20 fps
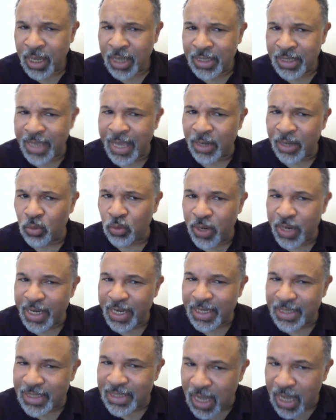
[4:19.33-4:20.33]
Yet when
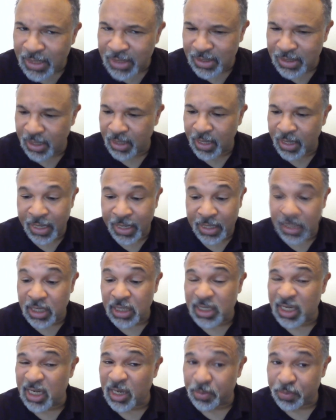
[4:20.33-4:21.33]
he does it, and he
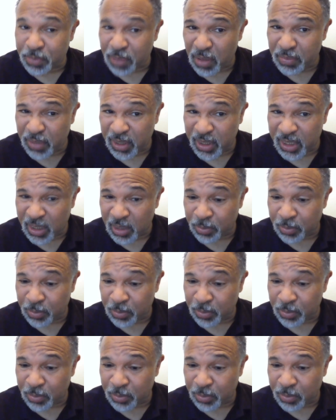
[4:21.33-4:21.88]
does it in public